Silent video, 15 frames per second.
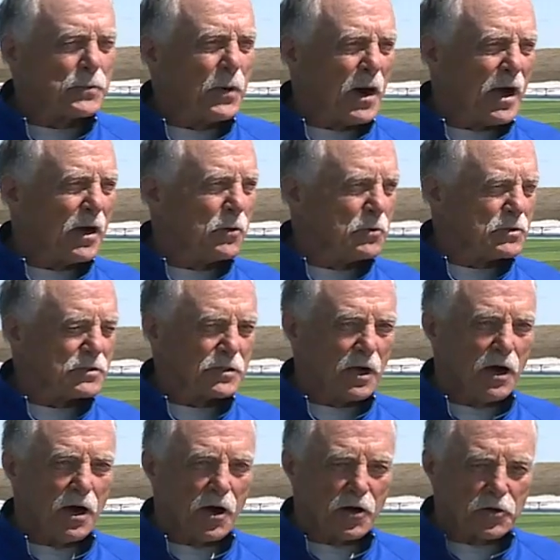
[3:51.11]
pile was
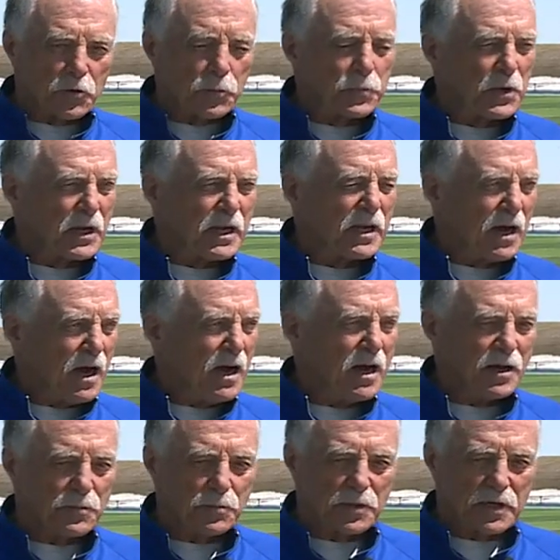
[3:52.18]
hard to play
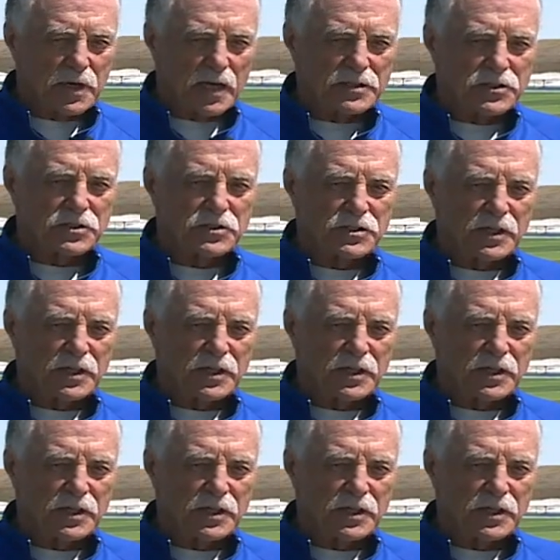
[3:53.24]
on, but I just